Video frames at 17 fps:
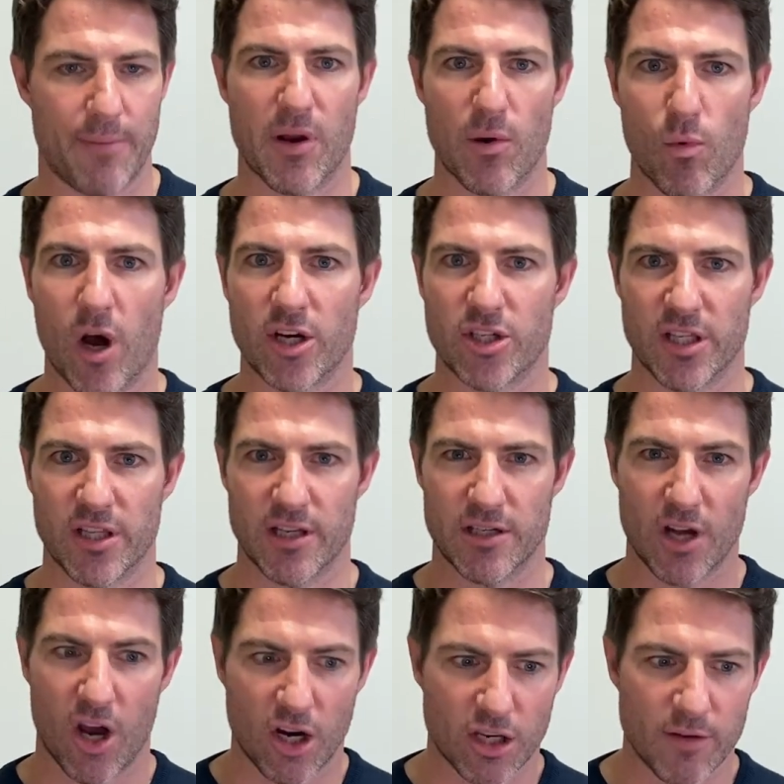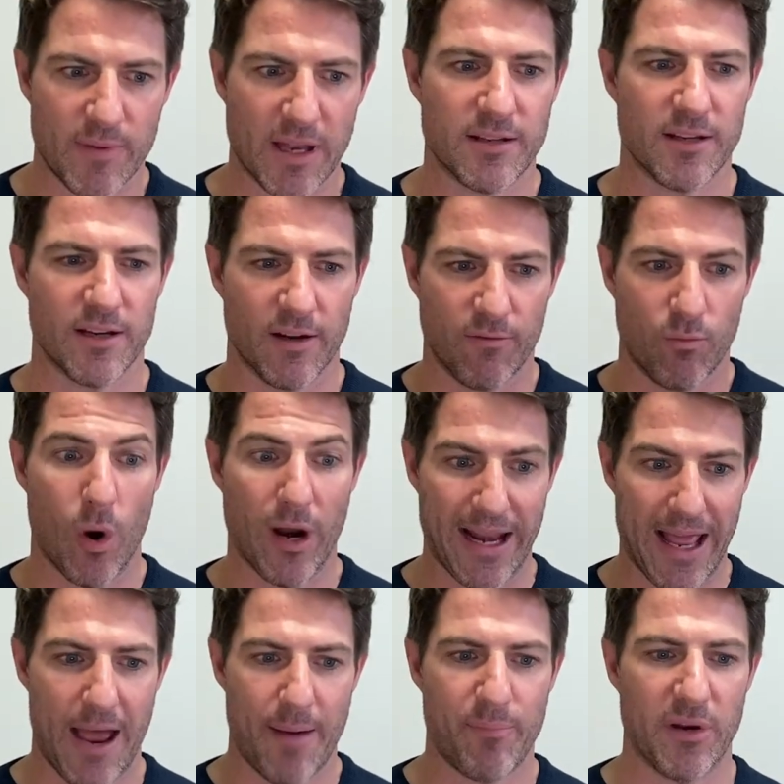me watching, the documenting of what
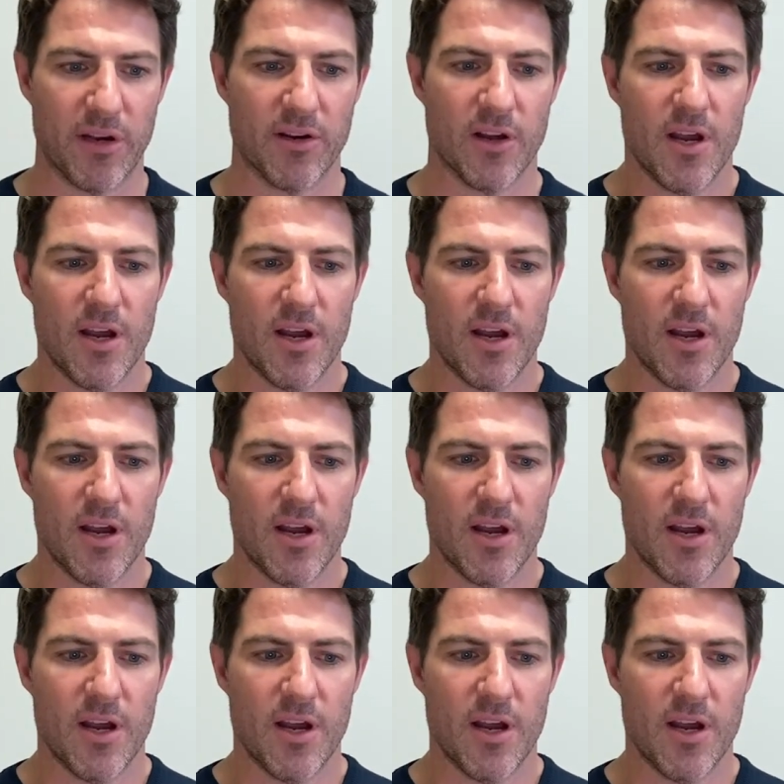happened.